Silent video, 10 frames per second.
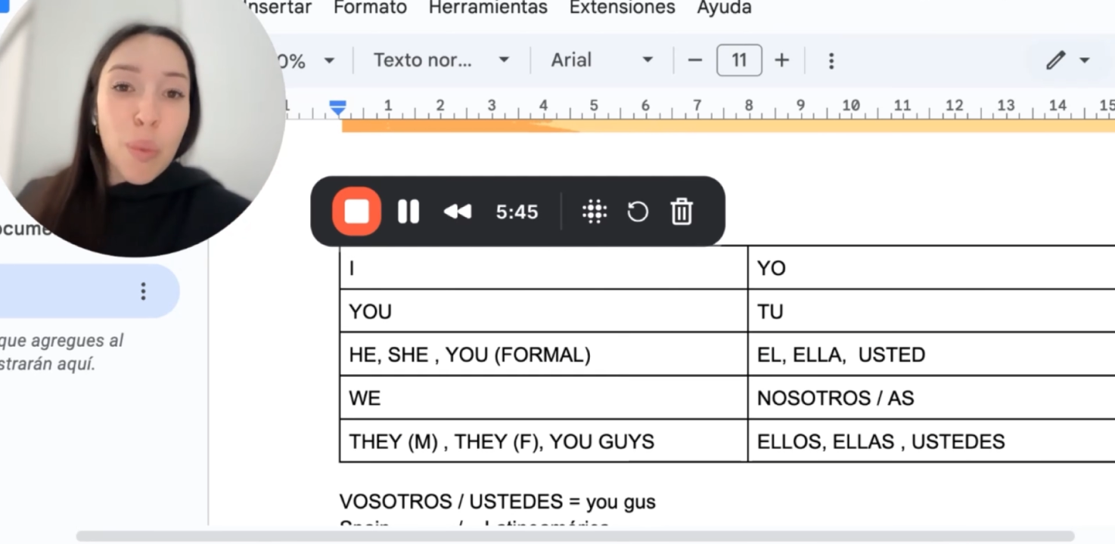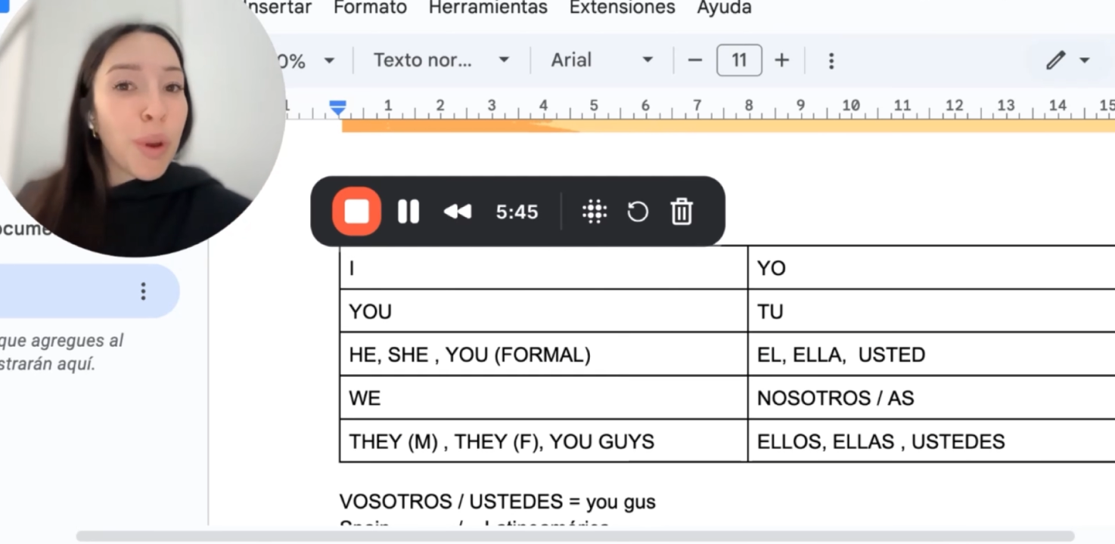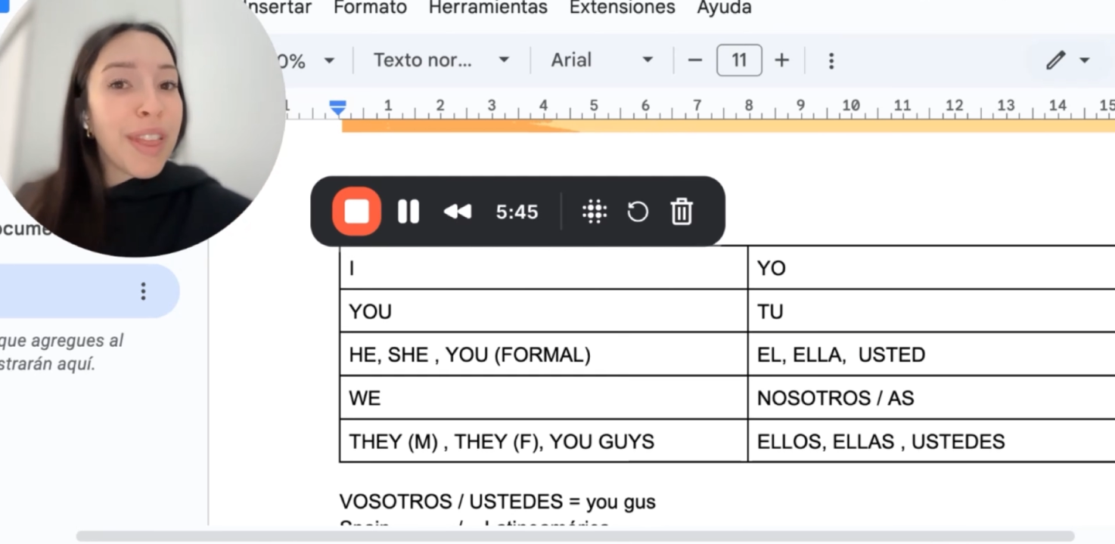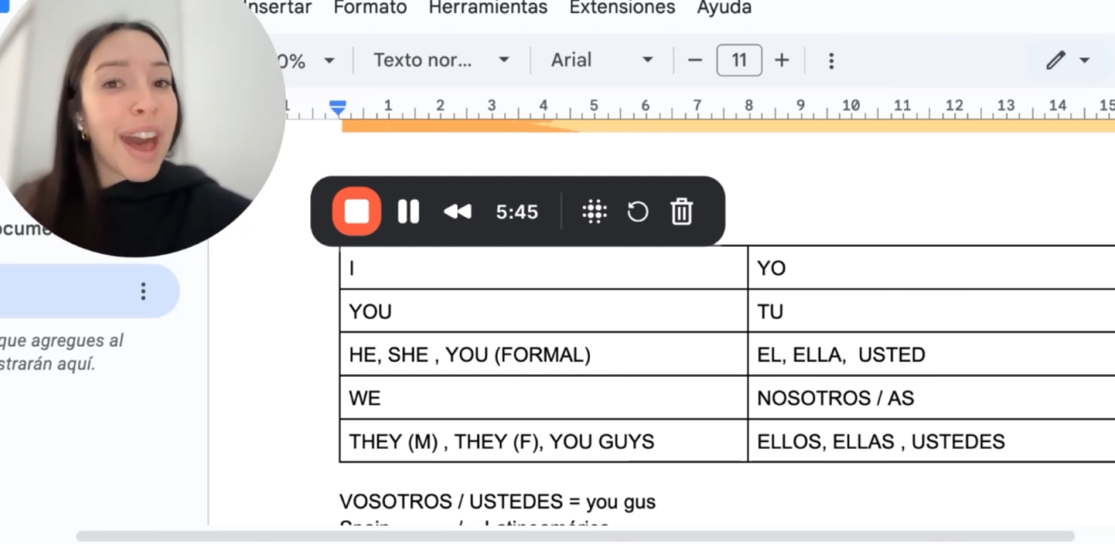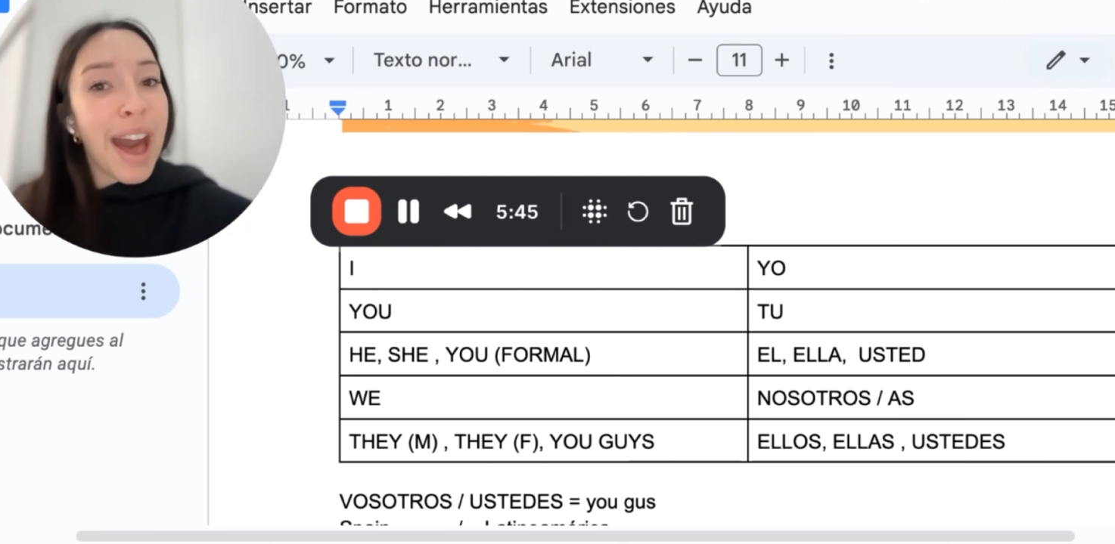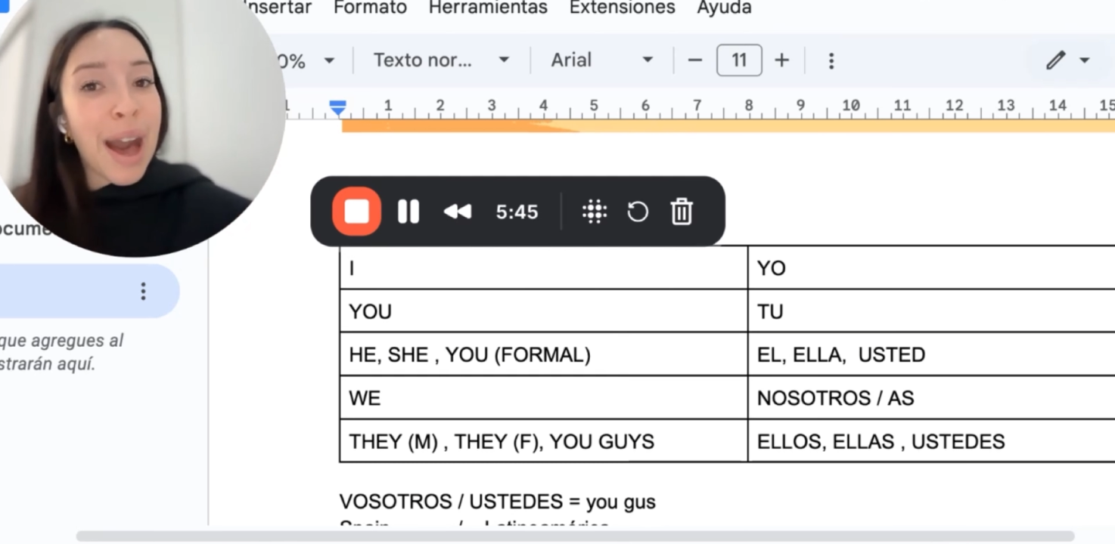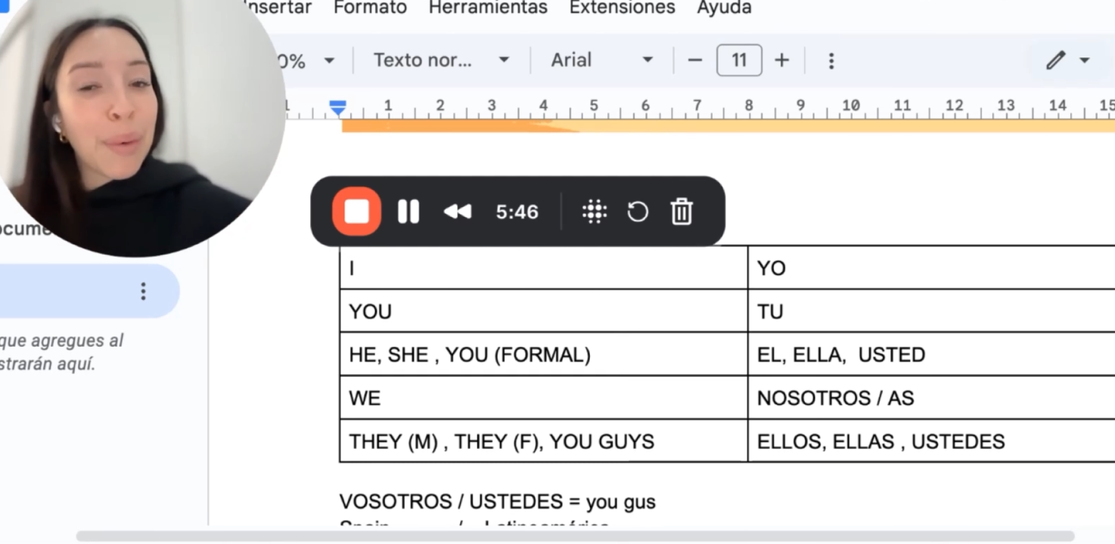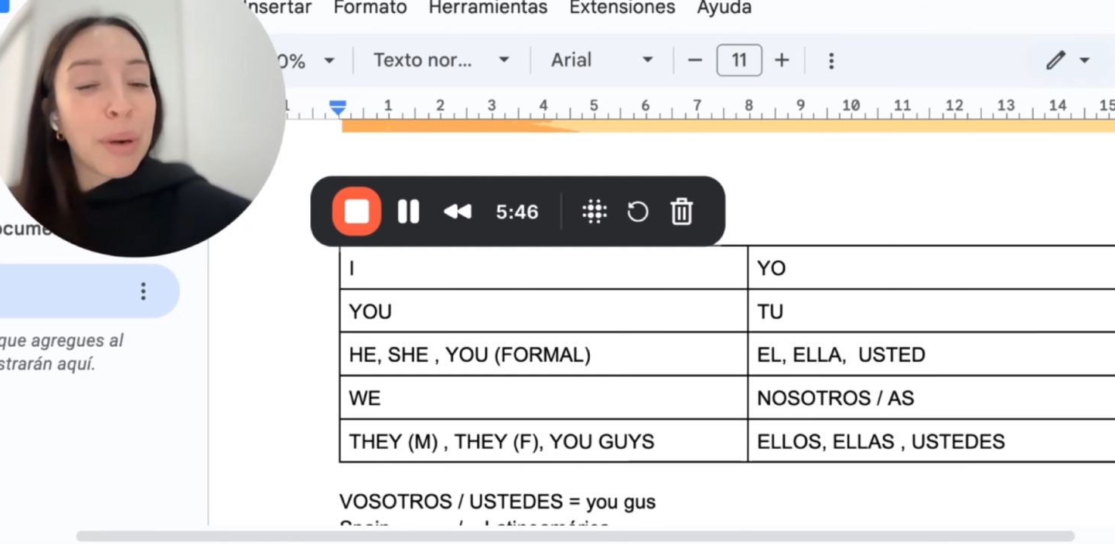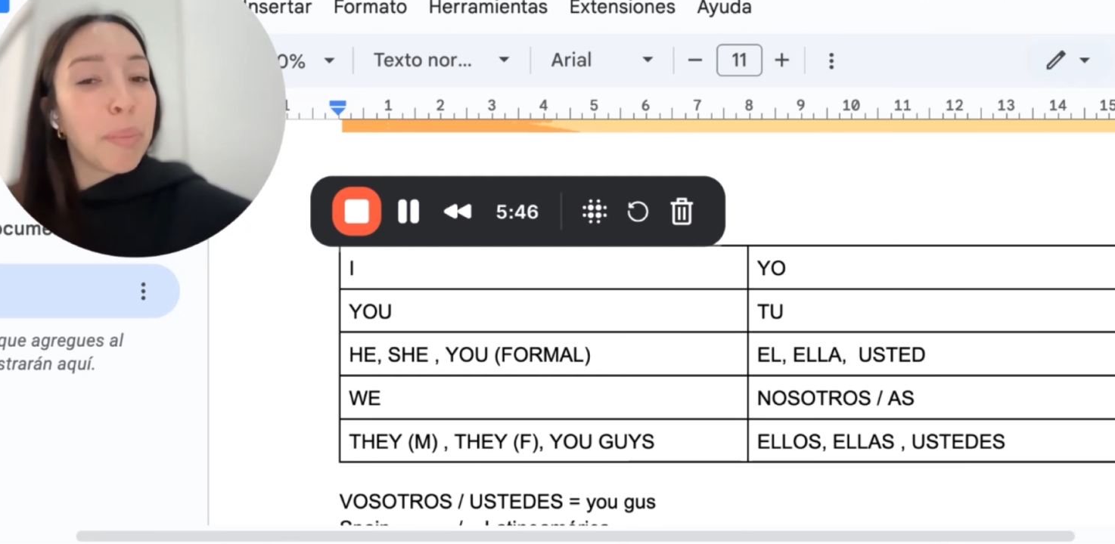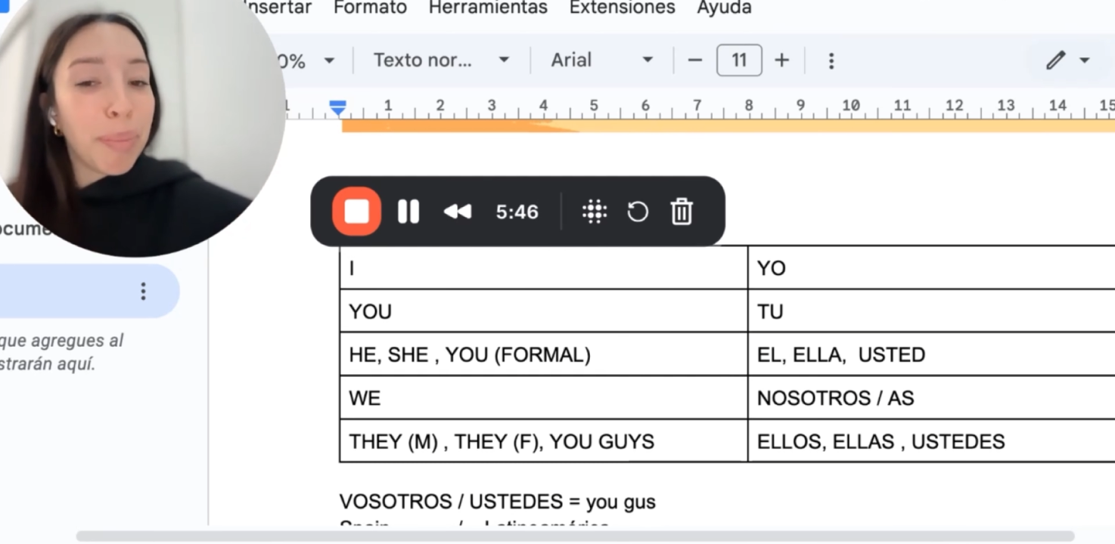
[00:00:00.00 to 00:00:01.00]
with
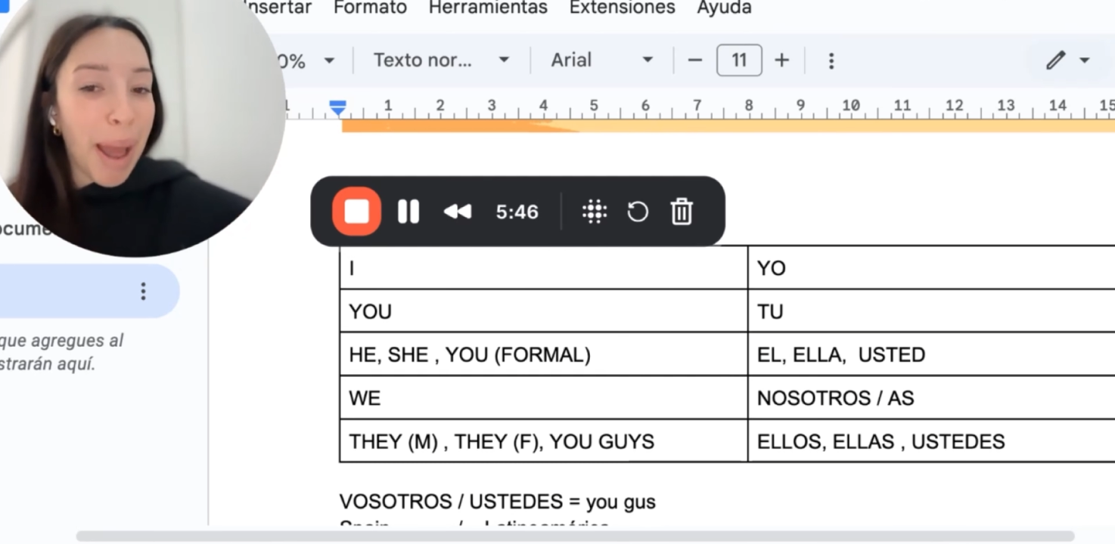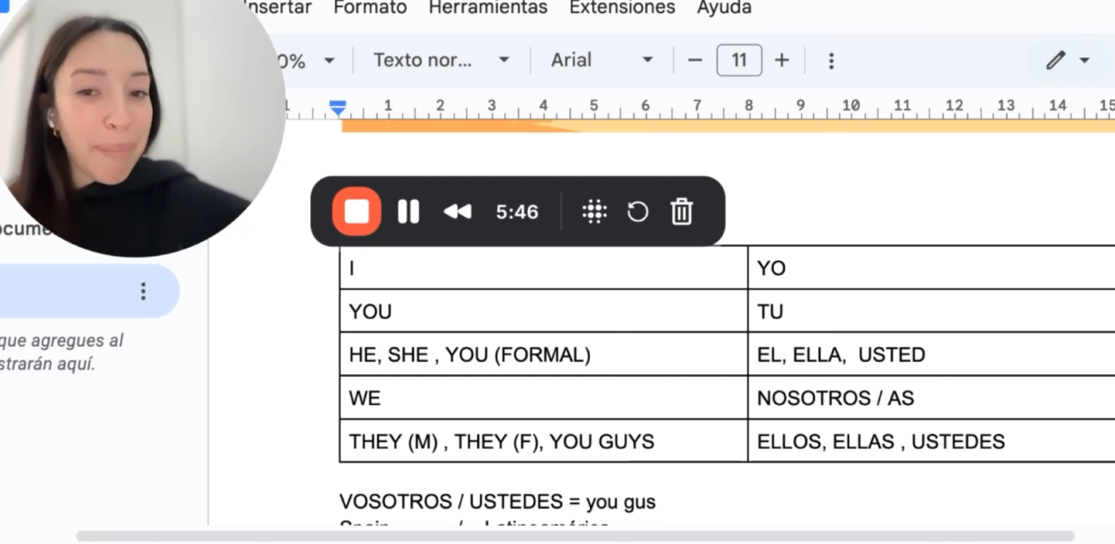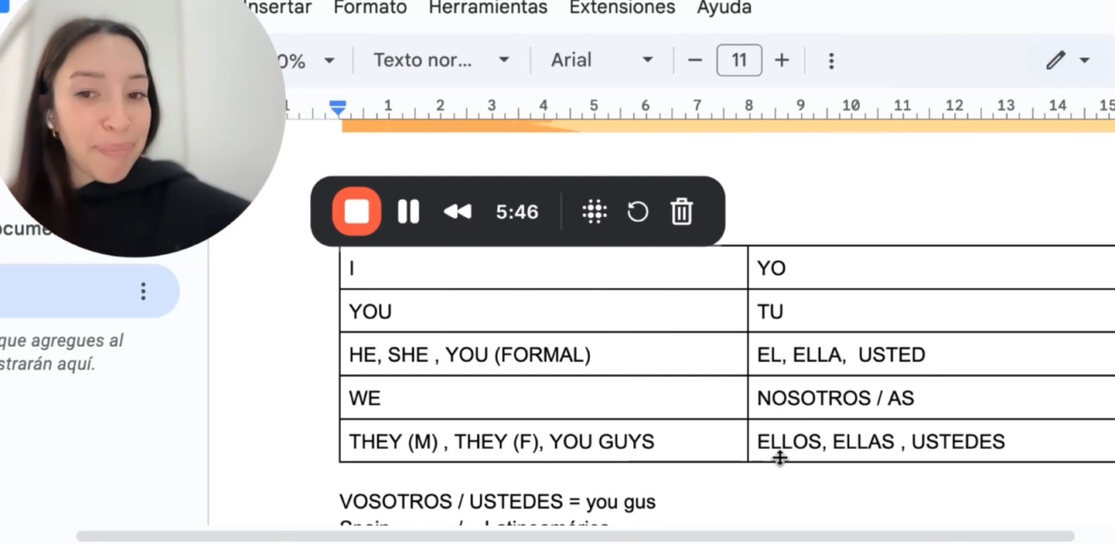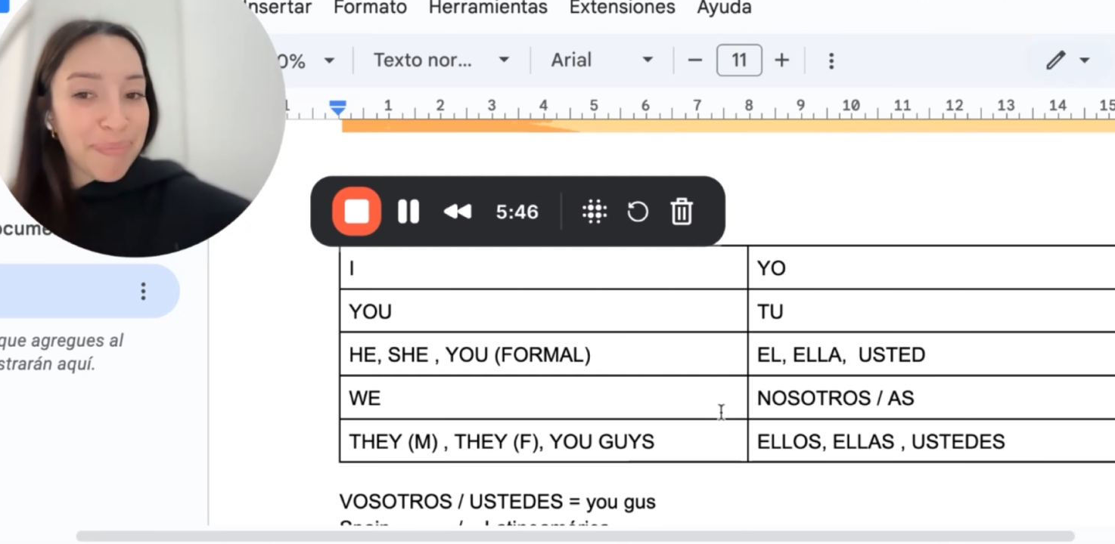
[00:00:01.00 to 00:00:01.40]
our plan.